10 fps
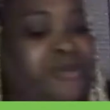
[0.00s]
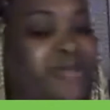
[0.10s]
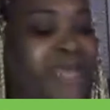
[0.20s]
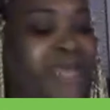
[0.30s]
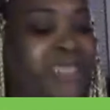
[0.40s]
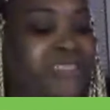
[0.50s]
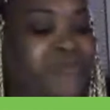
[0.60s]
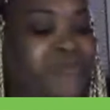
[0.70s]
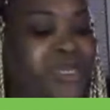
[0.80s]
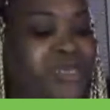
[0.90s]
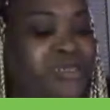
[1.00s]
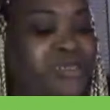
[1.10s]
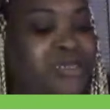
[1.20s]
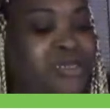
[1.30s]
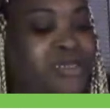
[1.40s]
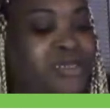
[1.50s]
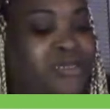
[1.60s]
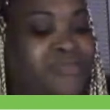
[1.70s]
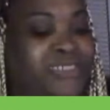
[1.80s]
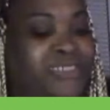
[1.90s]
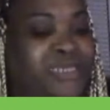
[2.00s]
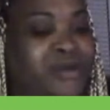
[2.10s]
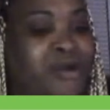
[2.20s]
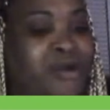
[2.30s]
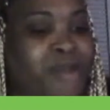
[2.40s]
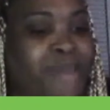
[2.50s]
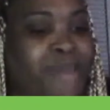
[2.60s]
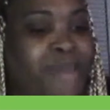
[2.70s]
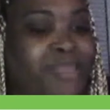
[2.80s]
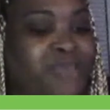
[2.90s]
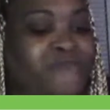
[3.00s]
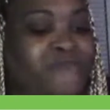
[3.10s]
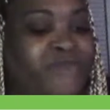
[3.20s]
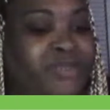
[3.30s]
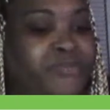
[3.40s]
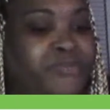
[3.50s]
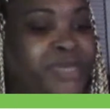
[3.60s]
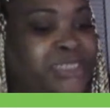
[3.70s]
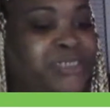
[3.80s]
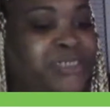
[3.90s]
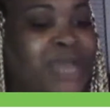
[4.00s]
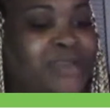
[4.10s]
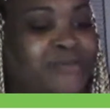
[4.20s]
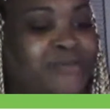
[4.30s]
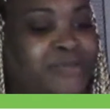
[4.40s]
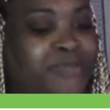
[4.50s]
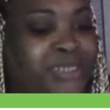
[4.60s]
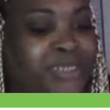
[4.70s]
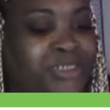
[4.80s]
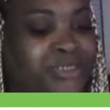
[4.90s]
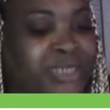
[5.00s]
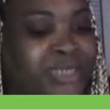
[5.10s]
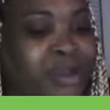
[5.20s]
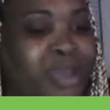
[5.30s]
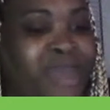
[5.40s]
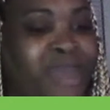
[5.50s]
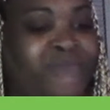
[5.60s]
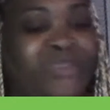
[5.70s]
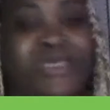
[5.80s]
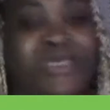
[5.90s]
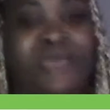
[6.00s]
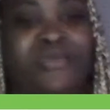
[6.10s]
That is sweet. You sent a heart back. Thank you for the picture. I love the pictures. They are everything.